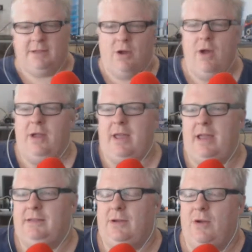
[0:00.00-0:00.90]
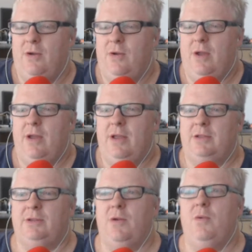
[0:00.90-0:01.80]
So okay, so
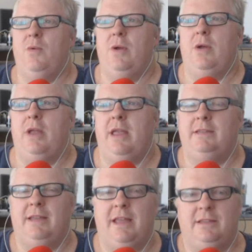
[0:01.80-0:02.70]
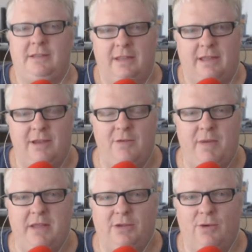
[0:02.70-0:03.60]
can you
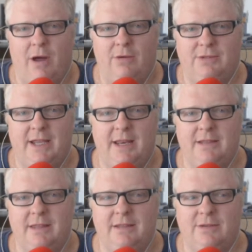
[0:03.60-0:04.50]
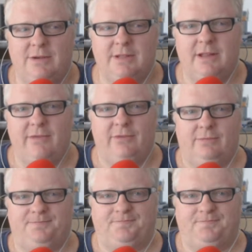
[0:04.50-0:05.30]
be too old to get into this sort of stuff?